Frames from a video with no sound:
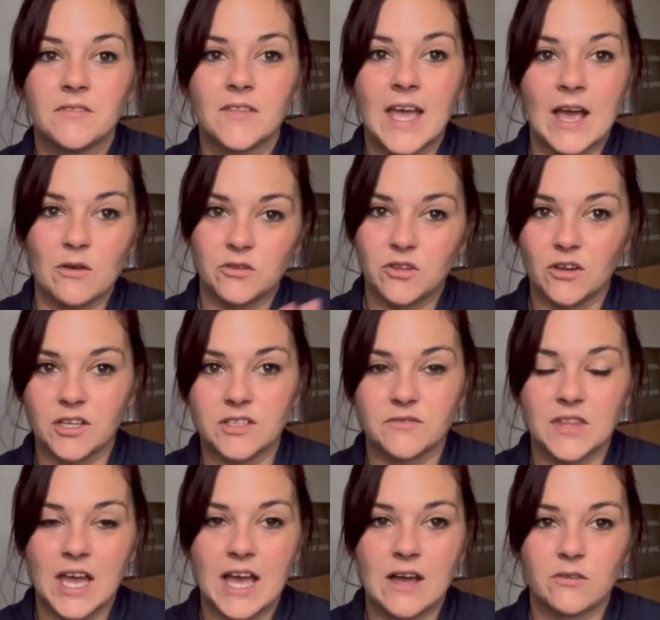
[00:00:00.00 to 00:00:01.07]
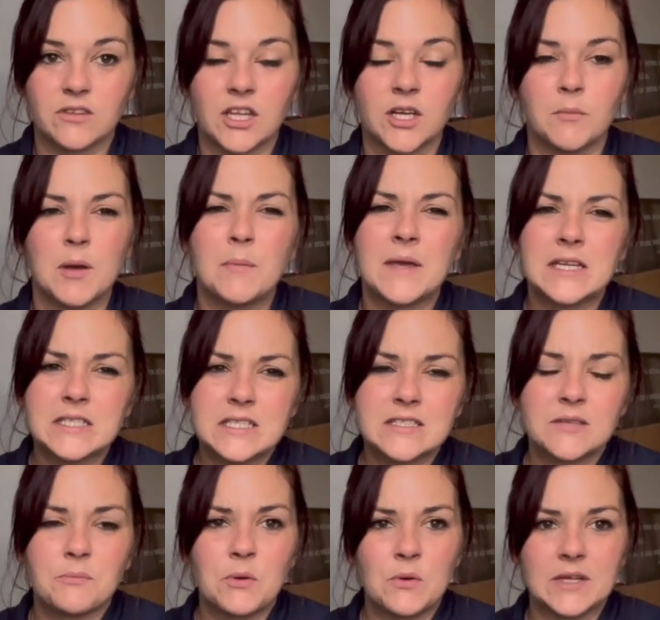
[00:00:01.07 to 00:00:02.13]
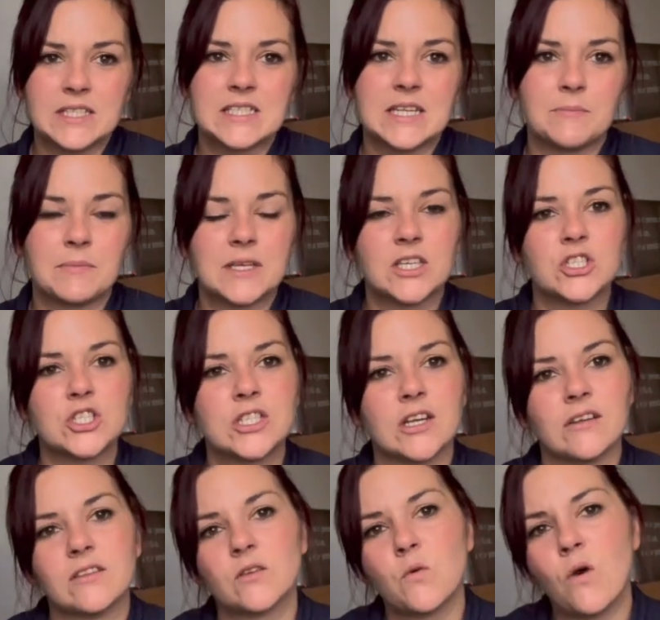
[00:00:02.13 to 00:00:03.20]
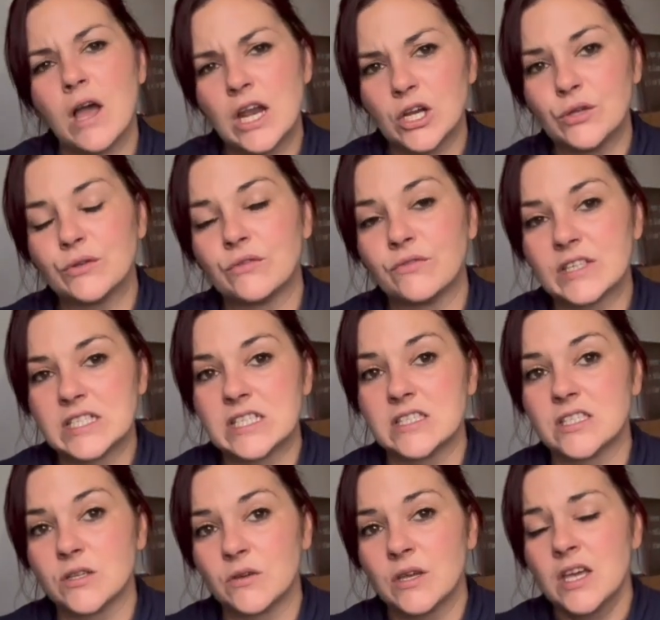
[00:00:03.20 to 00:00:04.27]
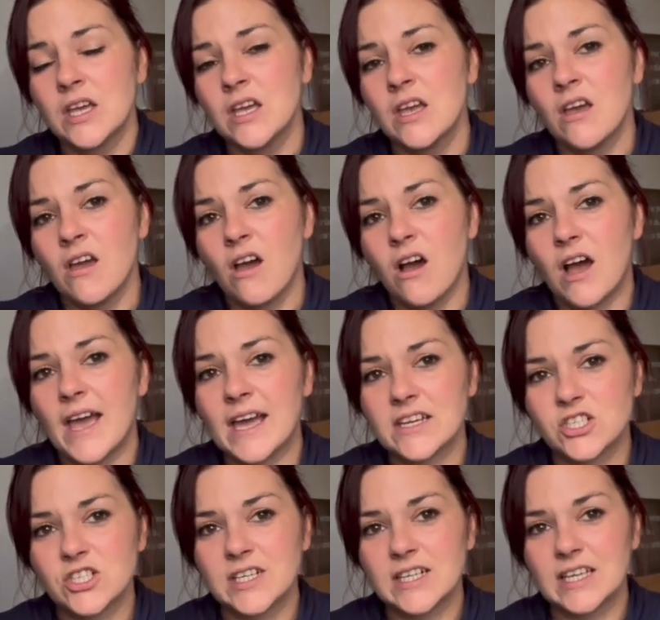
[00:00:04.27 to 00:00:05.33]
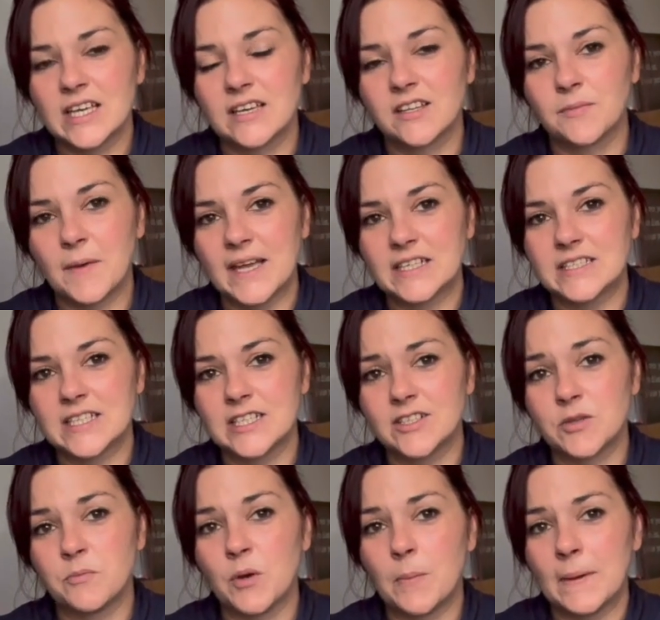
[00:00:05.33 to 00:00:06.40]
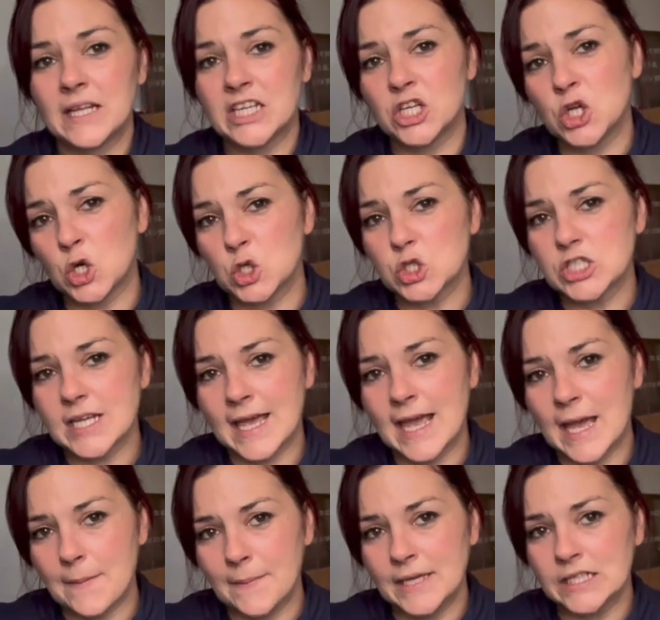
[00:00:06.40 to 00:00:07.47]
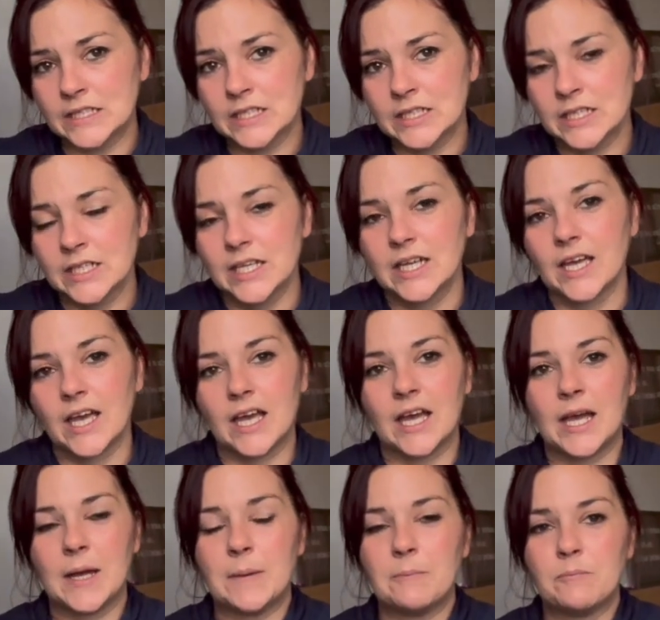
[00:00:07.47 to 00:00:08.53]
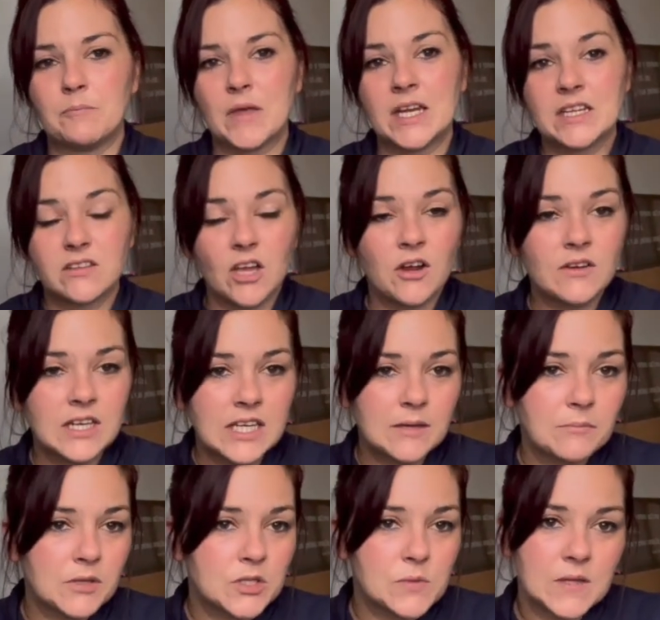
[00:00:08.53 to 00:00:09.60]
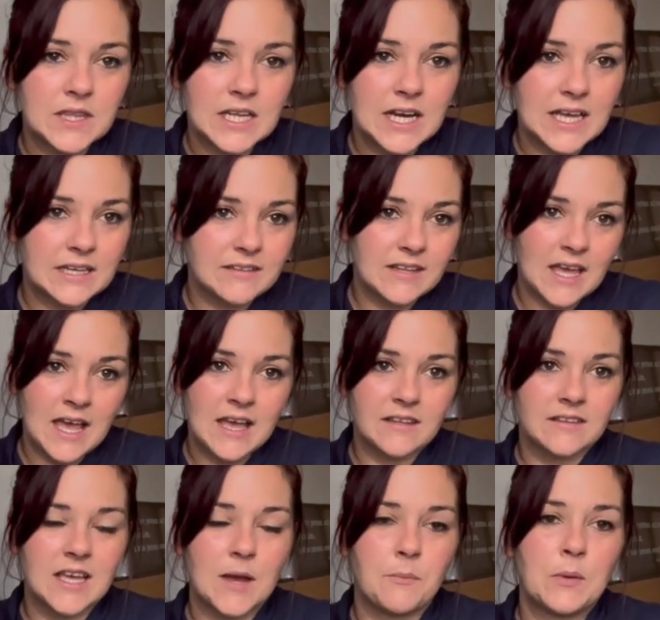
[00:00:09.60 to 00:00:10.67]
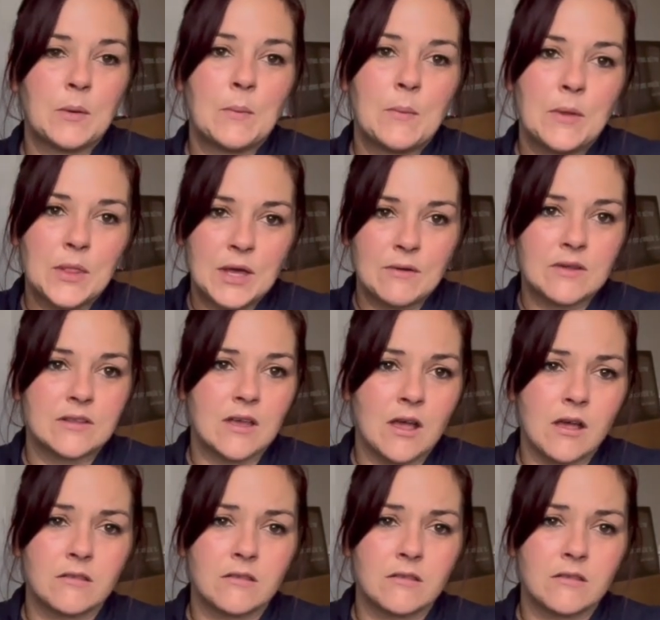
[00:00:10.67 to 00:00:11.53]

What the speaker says: outside of the house. And I'm a bit disappointed because, you know, it's quite loose fitting, so I actually expected the bobbling not to happen. And it's only in between the legs it has happened, but there is a